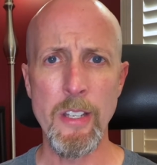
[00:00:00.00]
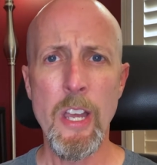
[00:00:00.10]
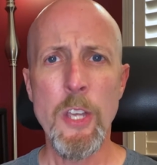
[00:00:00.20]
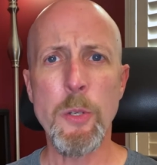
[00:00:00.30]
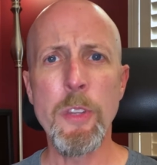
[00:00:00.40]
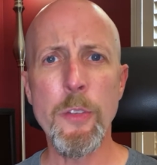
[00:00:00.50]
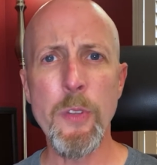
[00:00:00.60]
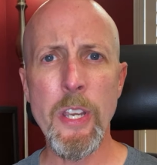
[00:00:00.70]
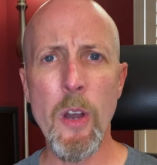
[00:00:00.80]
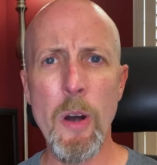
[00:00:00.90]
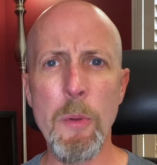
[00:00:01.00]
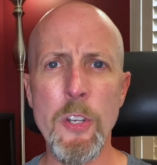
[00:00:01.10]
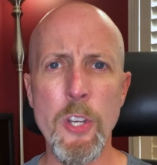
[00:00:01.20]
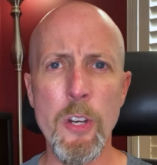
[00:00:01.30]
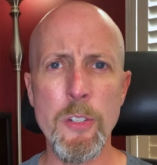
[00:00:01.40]
So in this video, I want
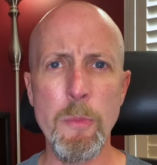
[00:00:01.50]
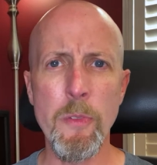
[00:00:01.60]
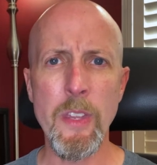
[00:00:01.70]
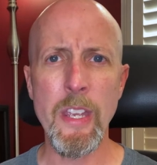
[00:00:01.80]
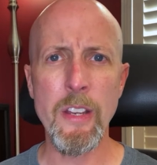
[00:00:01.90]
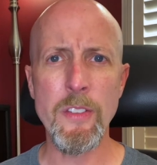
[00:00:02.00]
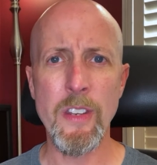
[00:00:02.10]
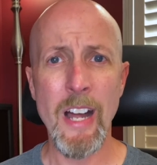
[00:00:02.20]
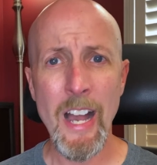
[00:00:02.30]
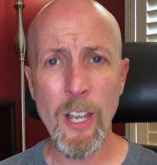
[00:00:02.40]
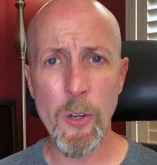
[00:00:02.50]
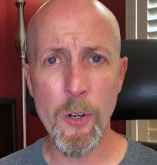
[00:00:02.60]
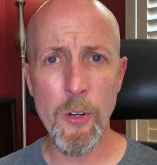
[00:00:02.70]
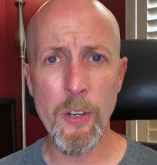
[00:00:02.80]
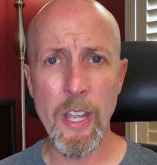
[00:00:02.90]
to share some things that I learned,